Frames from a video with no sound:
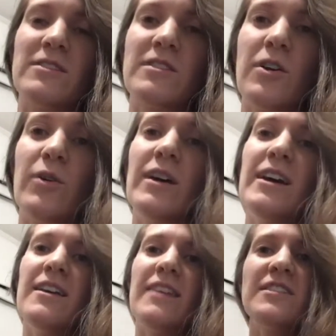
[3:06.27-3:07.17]
So
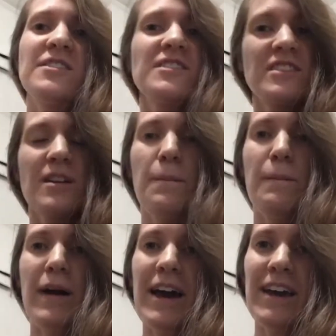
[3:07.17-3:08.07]
that's just
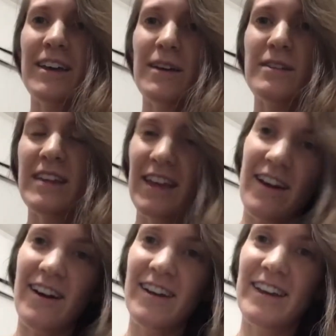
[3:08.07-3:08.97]
my take
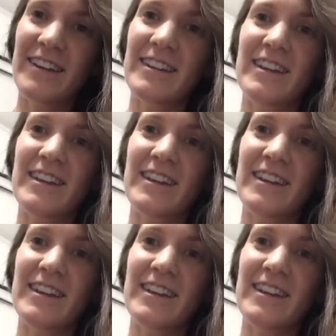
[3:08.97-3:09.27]
on it,